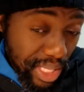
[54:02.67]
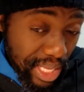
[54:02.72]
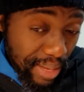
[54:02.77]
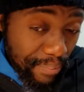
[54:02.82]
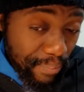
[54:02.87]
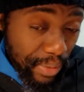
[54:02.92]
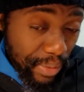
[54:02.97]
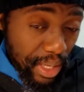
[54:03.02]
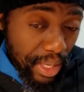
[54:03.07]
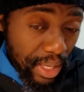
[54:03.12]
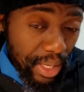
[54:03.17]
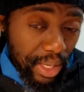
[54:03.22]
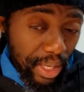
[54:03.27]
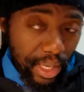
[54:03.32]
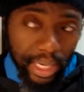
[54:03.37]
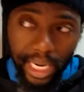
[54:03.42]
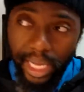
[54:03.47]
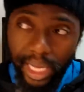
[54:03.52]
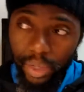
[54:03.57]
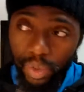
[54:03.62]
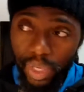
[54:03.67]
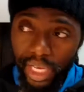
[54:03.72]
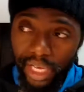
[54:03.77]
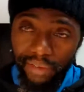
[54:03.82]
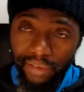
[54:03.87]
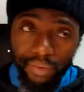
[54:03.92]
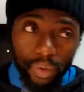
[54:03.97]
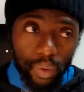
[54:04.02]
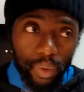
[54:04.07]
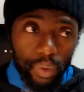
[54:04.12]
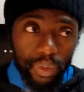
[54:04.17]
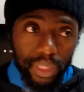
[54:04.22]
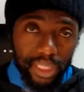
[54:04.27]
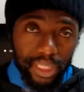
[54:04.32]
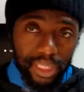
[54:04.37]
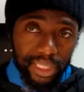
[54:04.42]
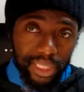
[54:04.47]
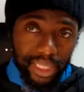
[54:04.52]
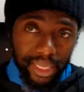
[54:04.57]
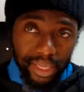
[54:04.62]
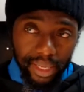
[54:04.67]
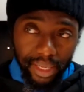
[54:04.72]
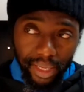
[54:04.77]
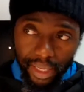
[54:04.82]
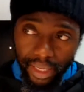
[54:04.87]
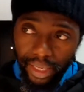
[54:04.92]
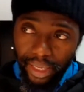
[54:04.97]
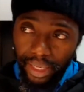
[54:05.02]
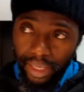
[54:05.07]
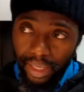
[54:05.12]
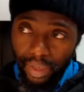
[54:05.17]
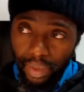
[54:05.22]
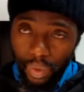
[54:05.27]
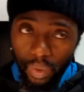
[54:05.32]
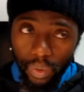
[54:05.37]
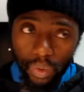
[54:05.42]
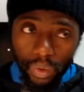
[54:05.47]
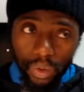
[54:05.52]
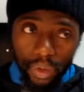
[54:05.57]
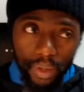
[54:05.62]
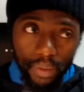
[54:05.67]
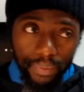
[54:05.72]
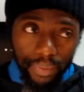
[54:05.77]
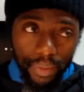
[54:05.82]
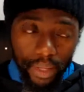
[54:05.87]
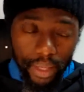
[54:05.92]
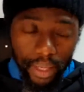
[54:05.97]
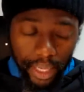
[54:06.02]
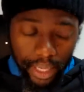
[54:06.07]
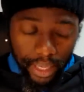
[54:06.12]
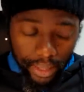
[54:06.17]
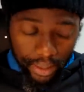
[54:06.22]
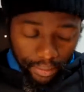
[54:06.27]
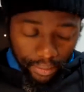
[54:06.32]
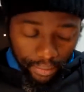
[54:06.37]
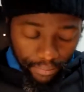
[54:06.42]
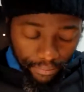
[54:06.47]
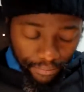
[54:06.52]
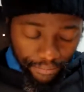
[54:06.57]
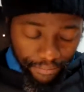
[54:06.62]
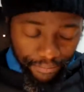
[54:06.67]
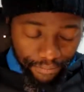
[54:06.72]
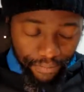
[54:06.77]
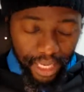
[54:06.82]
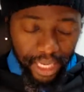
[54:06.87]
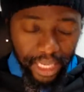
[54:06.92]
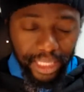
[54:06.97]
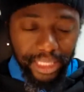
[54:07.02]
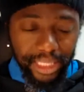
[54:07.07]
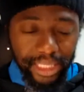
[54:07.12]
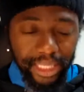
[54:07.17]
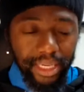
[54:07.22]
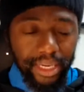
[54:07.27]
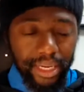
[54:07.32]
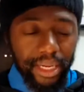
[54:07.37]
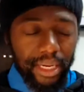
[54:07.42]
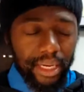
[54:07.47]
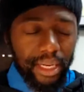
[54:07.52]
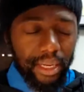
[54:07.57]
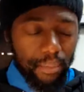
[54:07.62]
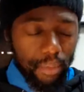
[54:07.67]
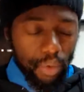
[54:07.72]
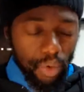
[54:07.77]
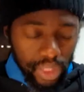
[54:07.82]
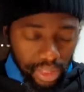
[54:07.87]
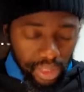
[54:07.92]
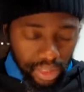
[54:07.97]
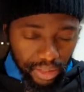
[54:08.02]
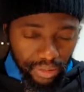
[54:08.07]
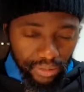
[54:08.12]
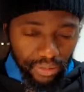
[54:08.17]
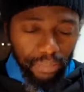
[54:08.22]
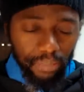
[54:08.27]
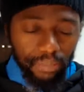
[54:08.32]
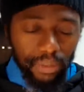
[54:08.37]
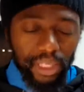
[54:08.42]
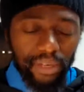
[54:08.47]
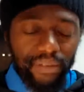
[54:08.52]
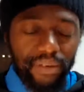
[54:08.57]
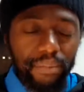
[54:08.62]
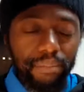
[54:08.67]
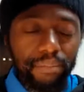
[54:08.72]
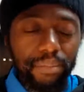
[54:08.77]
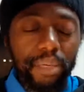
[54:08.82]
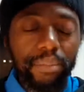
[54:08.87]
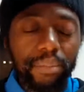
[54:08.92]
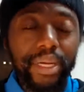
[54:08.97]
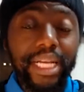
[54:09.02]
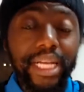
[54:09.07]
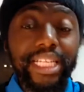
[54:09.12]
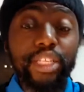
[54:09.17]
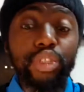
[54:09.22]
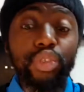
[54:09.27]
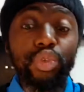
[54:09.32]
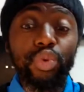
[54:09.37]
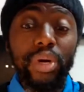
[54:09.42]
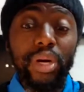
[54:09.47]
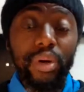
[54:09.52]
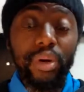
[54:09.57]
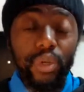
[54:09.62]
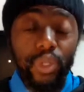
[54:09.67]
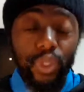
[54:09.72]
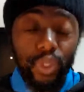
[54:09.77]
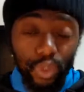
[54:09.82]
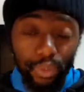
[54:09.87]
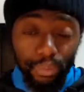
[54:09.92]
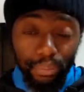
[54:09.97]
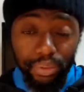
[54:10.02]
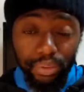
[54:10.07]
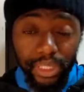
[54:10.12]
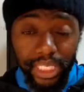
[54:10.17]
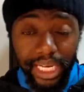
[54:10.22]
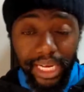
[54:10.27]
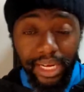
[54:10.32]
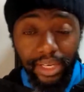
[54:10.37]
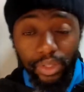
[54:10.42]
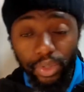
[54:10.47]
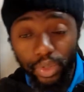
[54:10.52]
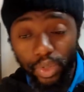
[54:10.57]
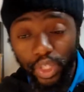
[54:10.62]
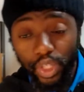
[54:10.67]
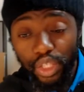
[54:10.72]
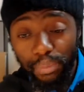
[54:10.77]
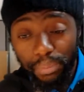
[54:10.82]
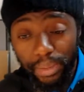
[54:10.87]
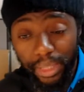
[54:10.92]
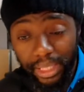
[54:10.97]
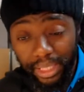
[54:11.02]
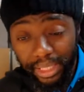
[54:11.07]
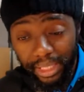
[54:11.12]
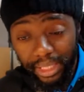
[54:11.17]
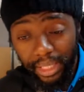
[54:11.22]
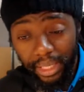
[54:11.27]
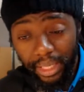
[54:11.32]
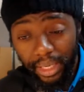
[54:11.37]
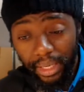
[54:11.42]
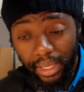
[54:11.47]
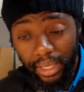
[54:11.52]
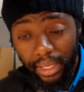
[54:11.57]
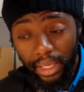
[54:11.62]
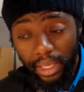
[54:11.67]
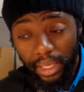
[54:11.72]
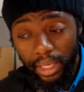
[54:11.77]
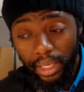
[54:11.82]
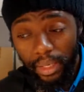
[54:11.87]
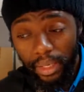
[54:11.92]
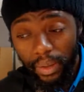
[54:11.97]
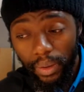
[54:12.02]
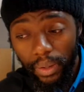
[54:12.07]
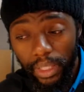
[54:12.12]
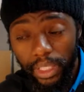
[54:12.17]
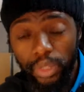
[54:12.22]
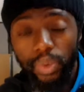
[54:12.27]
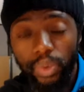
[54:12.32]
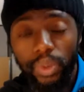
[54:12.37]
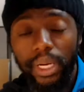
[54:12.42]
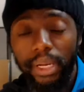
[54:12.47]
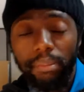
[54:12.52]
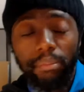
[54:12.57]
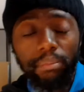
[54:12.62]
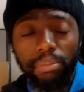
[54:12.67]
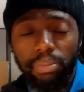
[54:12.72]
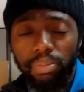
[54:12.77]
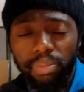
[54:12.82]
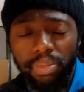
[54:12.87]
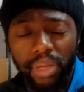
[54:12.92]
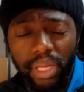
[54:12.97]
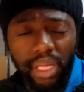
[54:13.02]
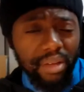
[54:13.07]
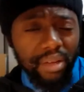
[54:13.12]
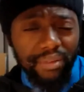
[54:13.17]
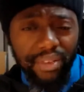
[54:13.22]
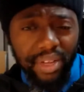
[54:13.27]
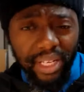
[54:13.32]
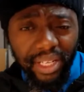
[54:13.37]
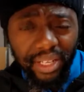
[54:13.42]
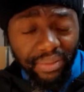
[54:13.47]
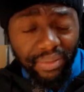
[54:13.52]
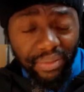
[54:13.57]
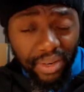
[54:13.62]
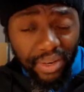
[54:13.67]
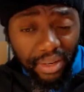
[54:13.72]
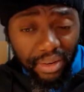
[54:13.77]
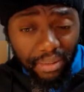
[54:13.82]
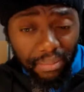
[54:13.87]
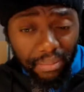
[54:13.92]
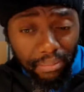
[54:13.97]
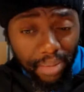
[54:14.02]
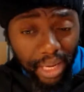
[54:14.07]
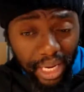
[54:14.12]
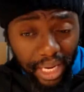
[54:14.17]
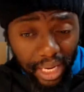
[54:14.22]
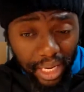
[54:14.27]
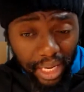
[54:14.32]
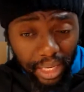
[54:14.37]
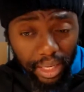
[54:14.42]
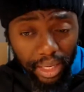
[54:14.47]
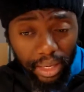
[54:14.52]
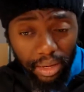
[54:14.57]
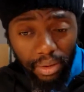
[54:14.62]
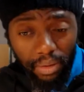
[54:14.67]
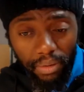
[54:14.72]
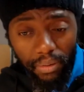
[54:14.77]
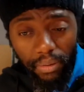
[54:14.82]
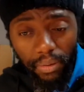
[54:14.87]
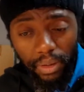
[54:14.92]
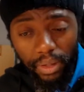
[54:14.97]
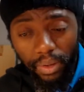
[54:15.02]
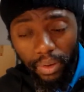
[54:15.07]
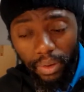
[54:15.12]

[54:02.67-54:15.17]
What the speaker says: them. Now you have all these, you know, feelings and emotions from different people as you are also putting out your speech. It's going to give you a different meaning, or